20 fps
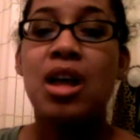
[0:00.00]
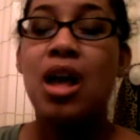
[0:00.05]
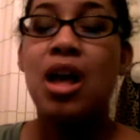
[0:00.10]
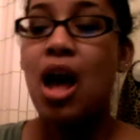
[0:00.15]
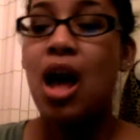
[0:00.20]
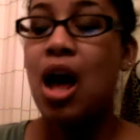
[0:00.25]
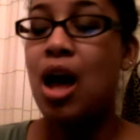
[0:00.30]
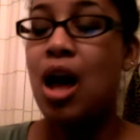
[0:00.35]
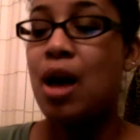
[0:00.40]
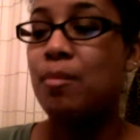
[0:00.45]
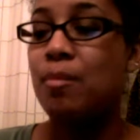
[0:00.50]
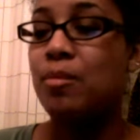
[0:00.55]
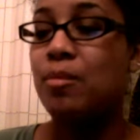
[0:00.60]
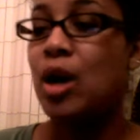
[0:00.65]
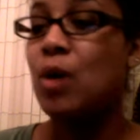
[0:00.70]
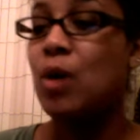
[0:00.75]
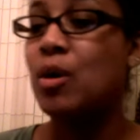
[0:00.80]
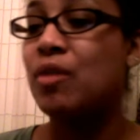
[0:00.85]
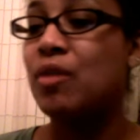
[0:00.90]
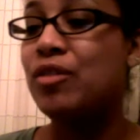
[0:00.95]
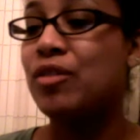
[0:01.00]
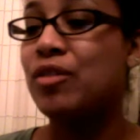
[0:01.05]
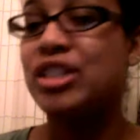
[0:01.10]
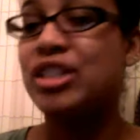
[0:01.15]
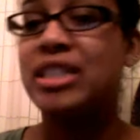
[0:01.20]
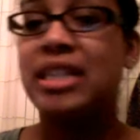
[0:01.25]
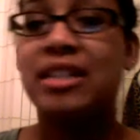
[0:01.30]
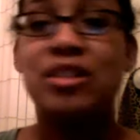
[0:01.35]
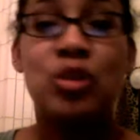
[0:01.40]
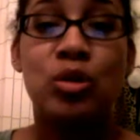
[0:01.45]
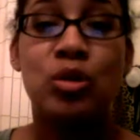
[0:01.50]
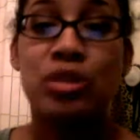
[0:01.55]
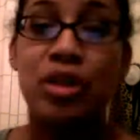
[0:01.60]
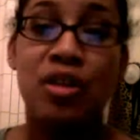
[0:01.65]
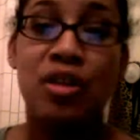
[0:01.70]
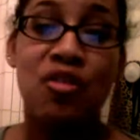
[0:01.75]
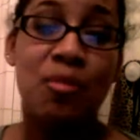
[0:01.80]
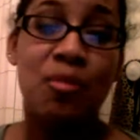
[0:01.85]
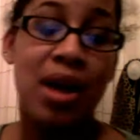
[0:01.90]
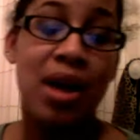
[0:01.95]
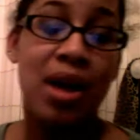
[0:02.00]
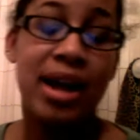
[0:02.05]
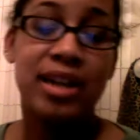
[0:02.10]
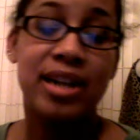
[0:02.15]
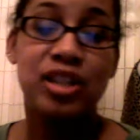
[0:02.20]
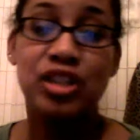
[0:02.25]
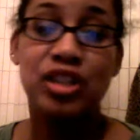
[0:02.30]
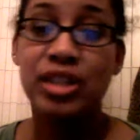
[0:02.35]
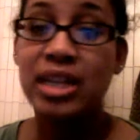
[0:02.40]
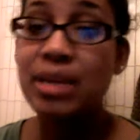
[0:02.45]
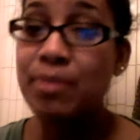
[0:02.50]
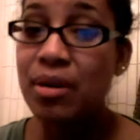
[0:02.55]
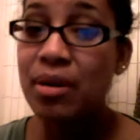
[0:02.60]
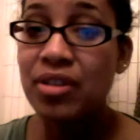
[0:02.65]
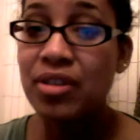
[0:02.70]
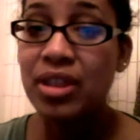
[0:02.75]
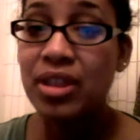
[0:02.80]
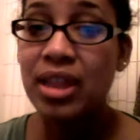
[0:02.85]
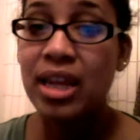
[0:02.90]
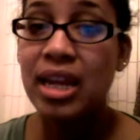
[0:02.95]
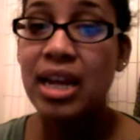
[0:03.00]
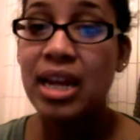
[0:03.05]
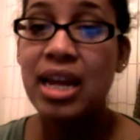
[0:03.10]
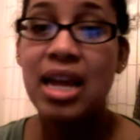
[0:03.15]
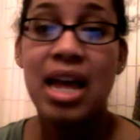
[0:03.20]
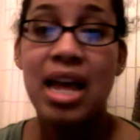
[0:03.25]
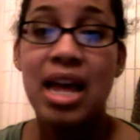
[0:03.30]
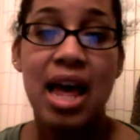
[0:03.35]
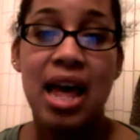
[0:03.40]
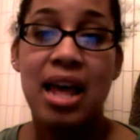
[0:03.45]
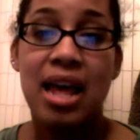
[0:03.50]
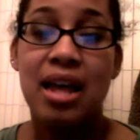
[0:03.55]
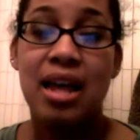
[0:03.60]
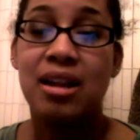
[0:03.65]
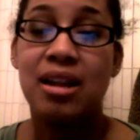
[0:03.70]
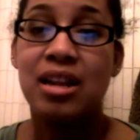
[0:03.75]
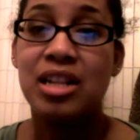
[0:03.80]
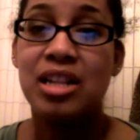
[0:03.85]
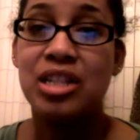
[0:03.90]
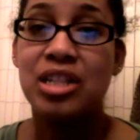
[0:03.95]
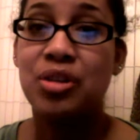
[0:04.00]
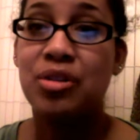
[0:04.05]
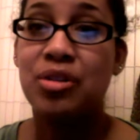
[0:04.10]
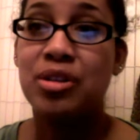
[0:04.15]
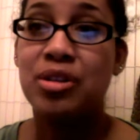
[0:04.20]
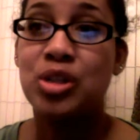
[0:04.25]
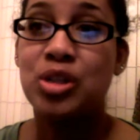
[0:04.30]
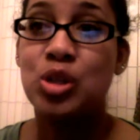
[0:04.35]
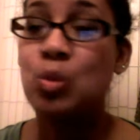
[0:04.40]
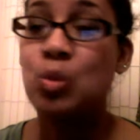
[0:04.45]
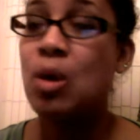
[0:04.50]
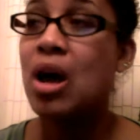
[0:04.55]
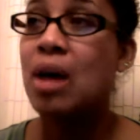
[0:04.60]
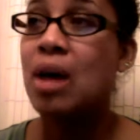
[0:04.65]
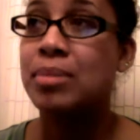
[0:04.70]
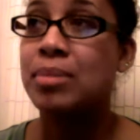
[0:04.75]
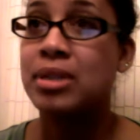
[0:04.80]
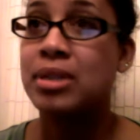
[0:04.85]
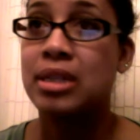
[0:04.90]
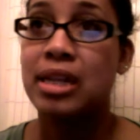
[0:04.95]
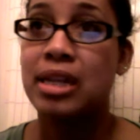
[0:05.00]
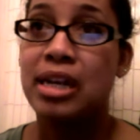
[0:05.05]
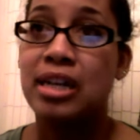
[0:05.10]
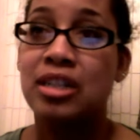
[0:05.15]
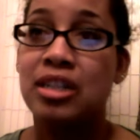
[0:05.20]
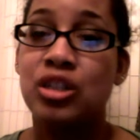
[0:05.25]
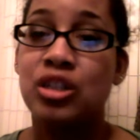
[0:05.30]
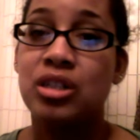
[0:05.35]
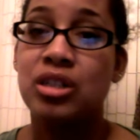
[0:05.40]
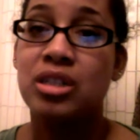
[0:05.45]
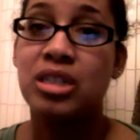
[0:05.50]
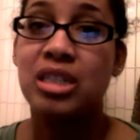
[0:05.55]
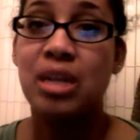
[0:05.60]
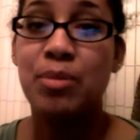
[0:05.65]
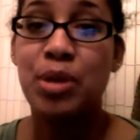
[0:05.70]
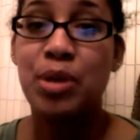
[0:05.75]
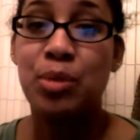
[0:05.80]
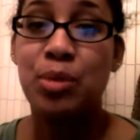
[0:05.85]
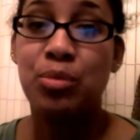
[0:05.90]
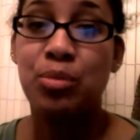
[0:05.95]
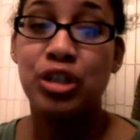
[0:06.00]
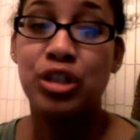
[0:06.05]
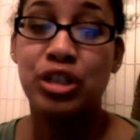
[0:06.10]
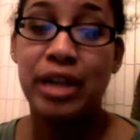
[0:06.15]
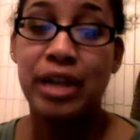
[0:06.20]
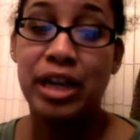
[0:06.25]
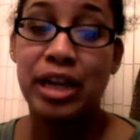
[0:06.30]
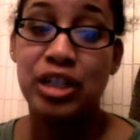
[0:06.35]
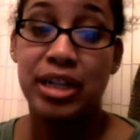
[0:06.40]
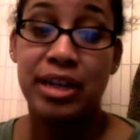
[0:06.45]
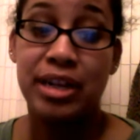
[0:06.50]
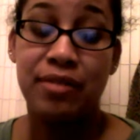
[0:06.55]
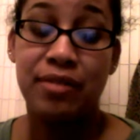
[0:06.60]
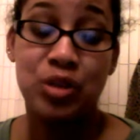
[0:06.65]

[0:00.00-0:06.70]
Um, however, she said, never mind, just keep everything and consider it swap slash levy appreciation gift.